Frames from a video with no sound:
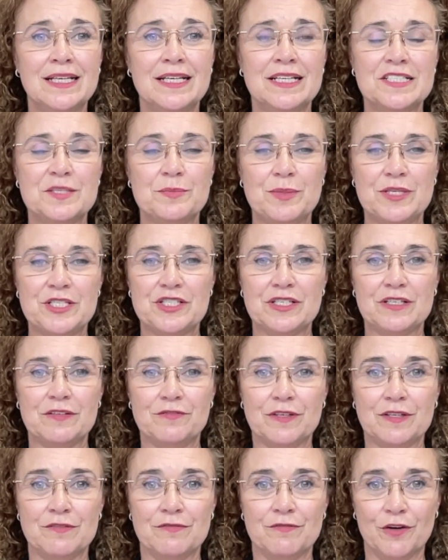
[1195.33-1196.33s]
especially if
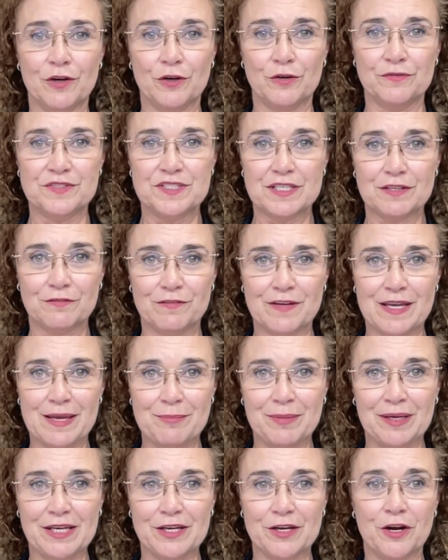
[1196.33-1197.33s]
it involves a
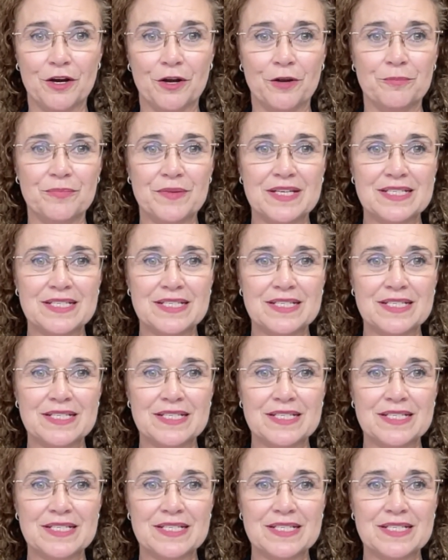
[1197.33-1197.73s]
family home